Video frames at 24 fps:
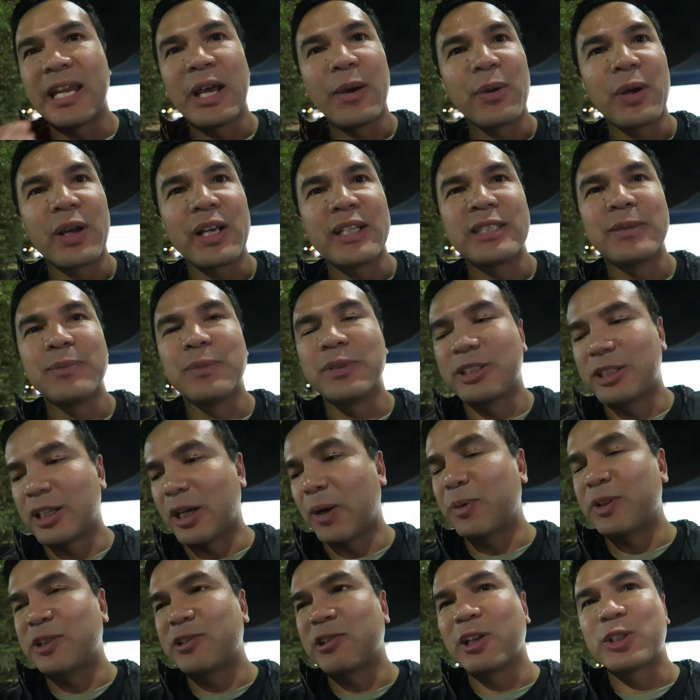now we're gonna get some,
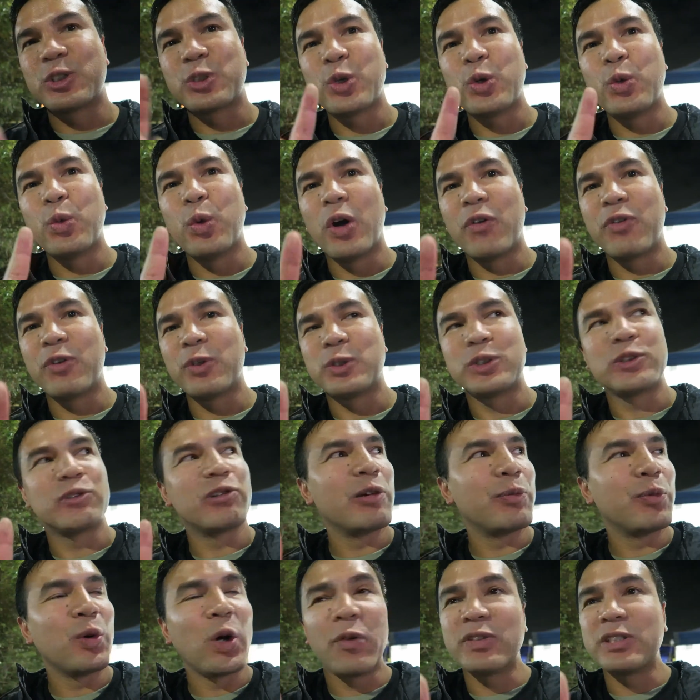I'm gonna try two waffles,
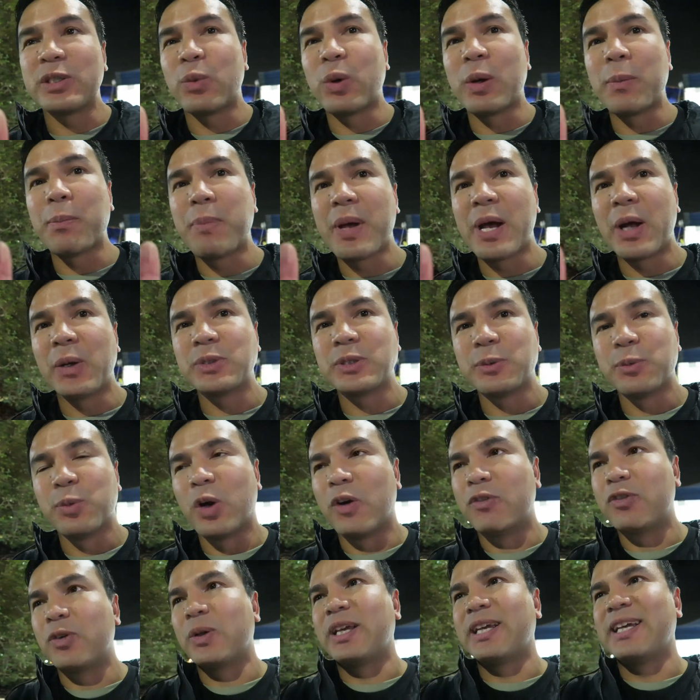stroop waffles and one Belgian
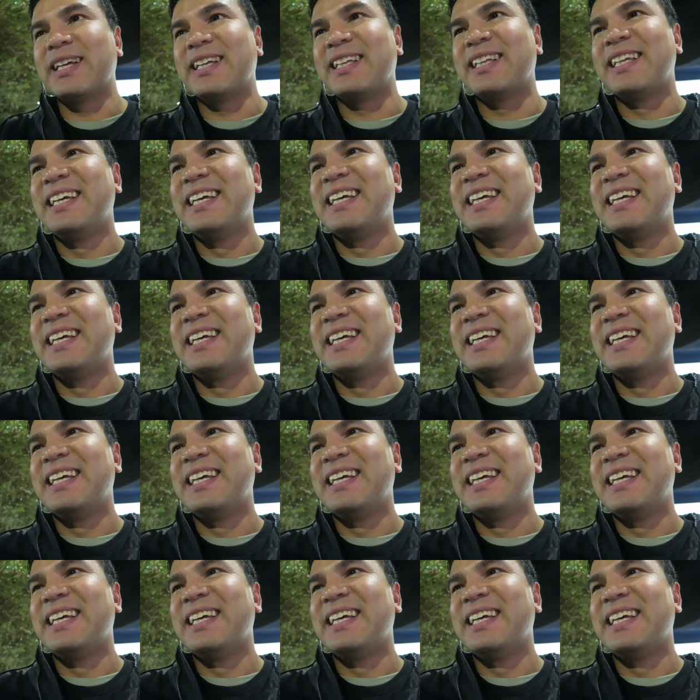waffle here.